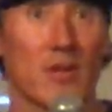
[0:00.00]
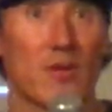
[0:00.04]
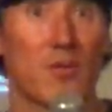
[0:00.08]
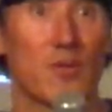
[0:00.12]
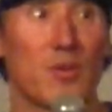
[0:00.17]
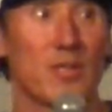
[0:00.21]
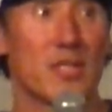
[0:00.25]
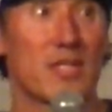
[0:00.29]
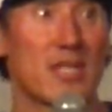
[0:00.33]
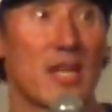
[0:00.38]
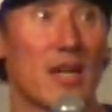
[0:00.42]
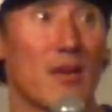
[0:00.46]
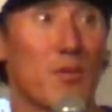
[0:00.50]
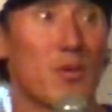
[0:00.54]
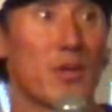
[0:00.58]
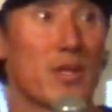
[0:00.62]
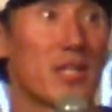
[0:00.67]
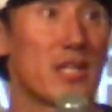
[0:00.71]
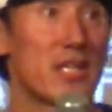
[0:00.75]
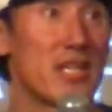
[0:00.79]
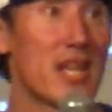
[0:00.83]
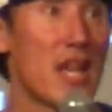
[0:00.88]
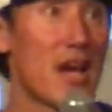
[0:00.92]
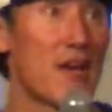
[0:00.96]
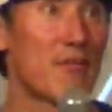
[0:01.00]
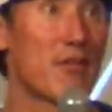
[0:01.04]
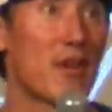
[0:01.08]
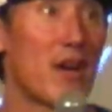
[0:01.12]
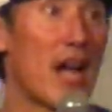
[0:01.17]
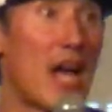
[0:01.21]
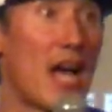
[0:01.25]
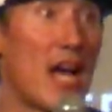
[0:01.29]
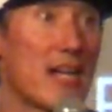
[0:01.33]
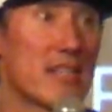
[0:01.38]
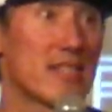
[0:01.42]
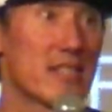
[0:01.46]
was that we could never
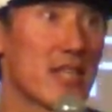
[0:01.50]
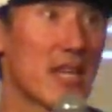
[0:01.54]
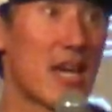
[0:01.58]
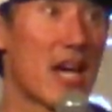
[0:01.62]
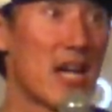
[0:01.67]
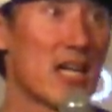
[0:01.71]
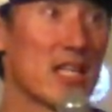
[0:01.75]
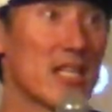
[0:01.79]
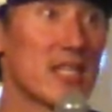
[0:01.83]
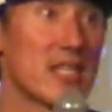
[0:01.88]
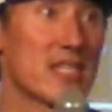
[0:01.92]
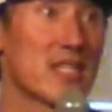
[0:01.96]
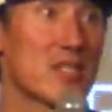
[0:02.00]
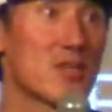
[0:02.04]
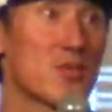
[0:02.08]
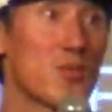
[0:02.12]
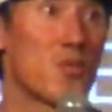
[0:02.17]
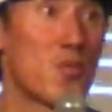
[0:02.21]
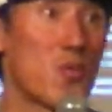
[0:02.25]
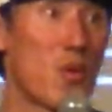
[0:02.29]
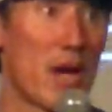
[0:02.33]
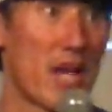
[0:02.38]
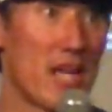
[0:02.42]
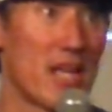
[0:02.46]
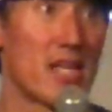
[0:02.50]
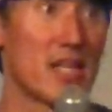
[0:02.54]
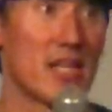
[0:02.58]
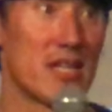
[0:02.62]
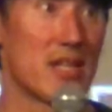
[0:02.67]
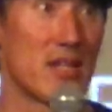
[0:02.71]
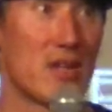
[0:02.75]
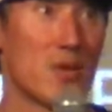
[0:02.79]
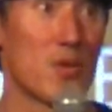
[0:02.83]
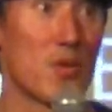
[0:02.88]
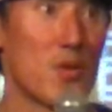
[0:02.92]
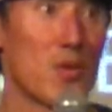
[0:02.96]
ask Alex
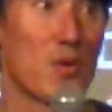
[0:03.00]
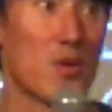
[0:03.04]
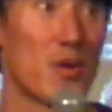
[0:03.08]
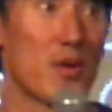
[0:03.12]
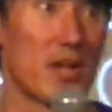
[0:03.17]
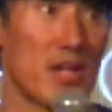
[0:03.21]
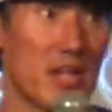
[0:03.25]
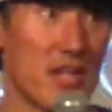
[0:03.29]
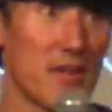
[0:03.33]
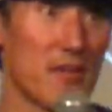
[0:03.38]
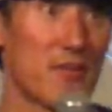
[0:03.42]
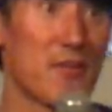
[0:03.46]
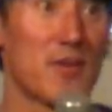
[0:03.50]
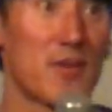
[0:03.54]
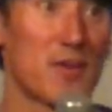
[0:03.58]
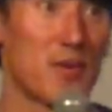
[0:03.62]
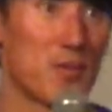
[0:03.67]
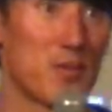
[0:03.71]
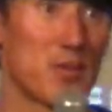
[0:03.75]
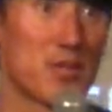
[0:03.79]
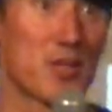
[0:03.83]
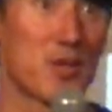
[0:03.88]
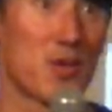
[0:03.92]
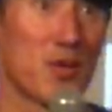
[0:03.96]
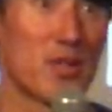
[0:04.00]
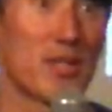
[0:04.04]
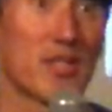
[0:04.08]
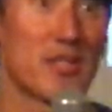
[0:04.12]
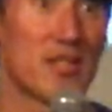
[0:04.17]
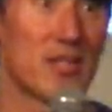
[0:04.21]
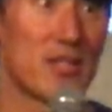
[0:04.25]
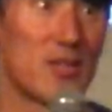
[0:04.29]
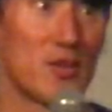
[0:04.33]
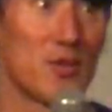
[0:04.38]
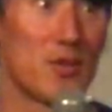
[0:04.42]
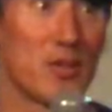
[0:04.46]
when mm. or if he was going
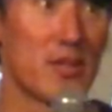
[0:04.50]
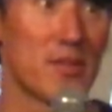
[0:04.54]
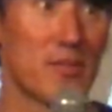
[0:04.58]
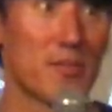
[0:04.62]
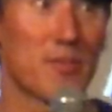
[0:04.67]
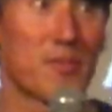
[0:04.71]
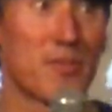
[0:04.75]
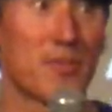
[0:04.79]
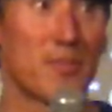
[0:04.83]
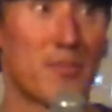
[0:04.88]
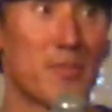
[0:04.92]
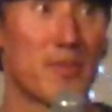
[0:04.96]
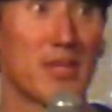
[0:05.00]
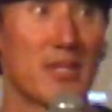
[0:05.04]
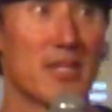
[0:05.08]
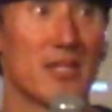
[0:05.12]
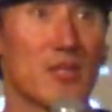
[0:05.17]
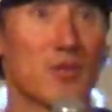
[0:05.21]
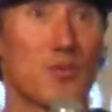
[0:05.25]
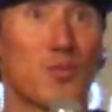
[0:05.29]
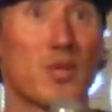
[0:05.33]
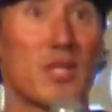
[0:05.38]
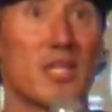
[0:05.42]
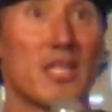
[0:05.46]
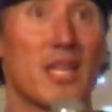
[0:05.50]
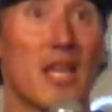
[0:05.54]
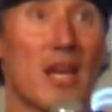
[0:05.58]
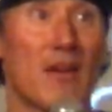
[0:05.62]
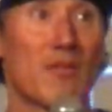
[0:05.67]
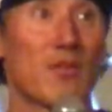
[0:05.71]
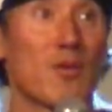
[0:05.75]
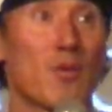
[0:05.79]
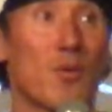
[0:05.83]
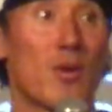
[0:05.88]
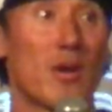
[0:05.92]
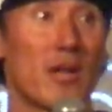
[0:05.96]
to do it because we
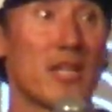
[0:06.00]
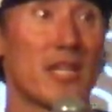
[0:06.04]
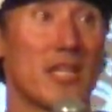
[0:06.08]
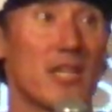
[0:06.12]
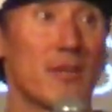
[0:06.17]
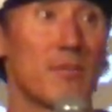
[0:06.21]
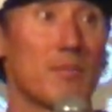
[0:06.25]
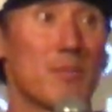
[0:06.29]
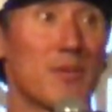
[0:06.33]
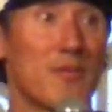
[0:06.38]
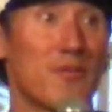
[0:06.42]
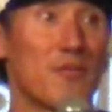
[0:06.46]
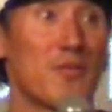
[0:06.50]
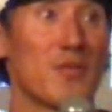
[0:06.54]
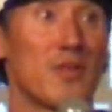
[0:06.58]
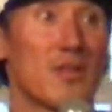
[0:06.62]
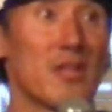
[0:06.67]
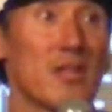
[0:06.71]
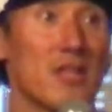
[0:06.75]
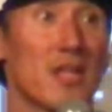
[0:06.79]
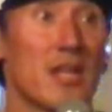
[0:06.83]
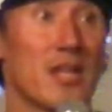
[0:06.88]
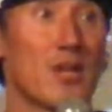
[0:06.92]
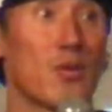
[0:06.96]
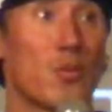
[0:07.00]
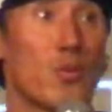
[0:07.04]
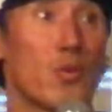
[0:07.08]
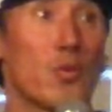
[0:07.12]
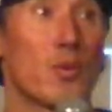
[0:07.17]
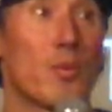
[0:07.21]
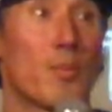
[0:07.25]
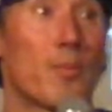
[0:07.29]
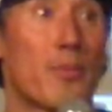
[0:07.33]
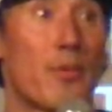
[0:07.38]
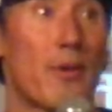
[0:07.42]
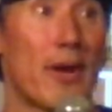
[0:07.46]
never wanted him to feel like we
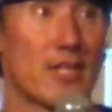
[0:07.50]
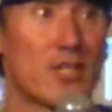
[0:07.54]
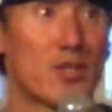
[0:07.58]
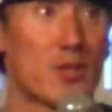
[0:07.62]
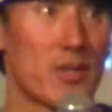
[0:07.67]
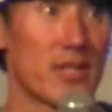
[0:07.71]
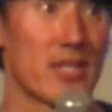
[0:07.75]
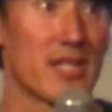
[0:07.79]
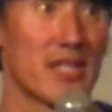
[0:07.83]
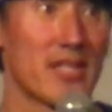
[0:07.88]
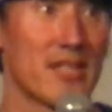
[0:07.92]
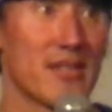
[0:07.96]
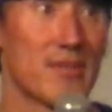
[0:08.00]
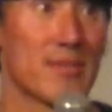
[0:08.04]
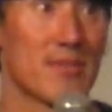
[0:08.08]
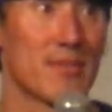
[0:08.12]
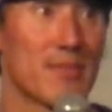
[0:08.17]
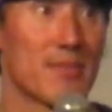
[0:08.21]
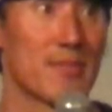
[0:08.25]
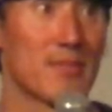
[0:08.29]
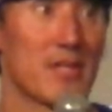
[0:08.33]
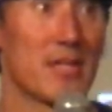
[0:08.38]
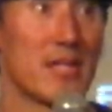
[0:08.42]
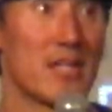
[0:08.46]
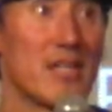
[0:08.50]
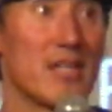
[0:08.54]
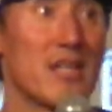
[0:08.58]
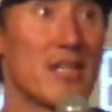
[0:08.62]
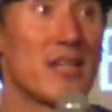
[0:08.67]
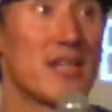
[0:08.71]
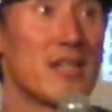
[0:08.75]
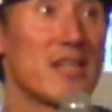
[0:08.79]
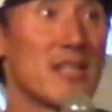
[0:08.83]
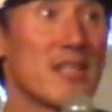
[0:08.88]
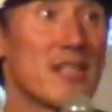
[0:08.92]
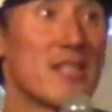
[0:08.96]
were pressuring him
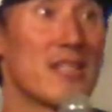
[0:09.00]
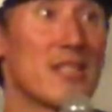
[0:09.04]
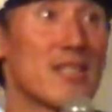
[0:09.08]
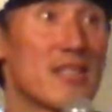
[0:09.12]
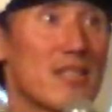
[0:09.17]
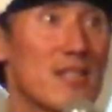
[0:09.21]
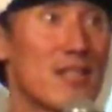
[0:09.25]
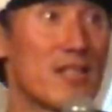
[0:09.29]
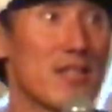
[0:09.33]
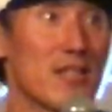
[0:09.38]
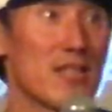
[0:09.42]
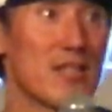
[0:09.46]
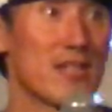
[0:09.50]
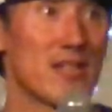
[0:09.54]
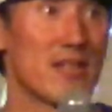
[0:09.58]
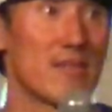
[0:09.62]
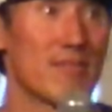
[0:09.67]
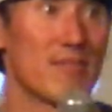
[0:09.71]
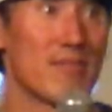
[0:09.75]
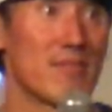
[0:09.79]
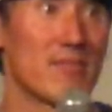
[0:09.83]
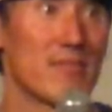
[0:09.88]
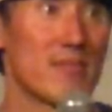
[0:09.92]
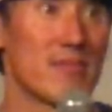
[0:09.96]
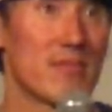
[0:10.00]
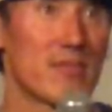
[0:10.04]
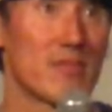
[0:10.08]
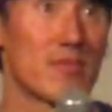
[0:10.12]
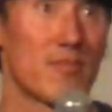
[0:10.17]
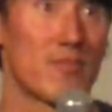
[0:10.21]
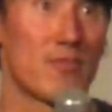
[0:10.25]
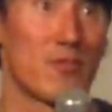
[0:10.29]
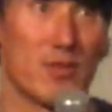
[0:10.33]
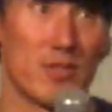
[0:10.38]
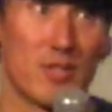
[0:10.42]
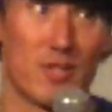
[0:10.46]
to
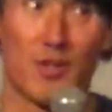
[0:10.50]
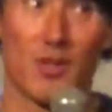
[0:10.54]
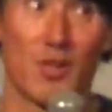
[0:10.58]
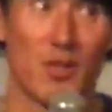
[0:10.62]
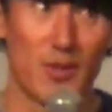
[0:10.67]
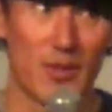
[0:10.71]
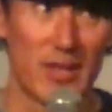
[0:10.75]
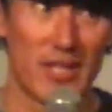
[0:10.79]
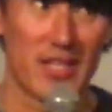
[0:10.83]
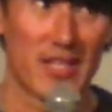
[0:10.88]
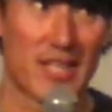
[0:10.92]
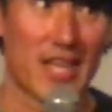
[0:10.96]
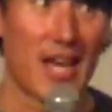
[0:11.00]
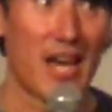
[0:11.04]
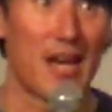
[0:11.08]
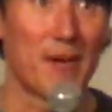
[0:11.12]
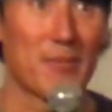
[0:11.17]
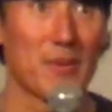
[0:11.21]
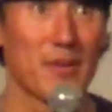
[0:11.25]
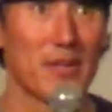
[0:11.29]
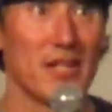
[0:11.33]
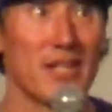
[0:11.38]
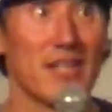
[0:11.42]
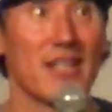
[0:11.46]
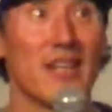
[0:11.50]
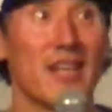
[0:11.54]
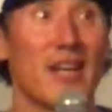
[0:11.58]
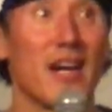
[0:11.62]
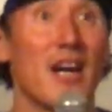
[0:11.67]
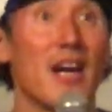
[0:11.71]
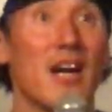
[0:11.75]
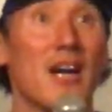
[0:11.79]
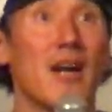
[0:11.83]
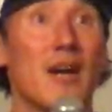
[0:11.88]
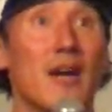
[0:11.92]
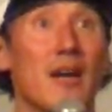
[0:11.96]
free solo cap.
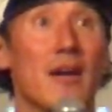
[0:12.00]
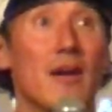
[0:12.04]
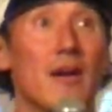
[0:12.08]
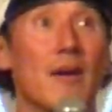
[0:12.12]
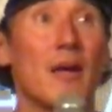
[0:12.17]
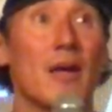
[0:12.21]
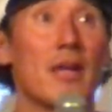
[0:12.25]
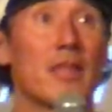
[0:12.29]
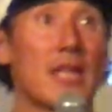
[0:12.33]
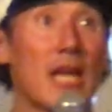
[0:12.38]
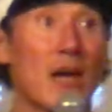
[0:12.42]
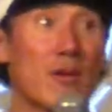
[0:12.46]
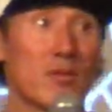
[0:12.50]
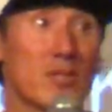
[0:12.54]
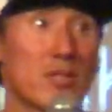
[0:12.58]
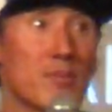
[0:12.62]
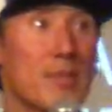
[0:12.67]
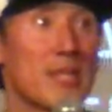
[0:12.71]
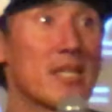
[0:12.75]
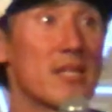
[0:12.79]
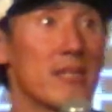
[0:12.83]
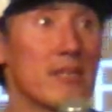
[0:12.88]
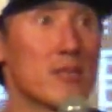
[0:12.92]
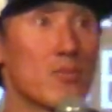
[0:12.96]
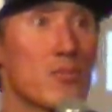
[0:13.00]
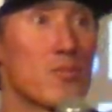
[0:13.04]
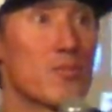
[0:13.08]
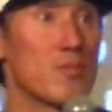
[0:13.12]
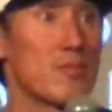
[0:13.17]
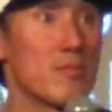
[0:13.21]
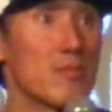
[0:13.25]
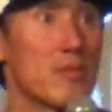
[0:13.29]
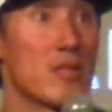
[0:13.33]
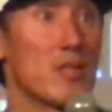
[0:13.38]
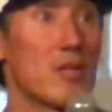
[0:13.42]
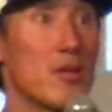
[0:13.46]
Uh, and that was because
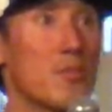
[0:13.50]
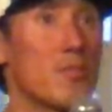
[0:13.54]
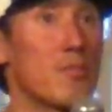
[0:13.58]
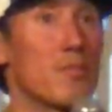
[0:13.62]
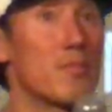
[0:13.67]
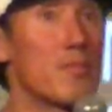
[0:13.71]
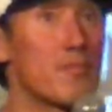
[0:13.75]
you know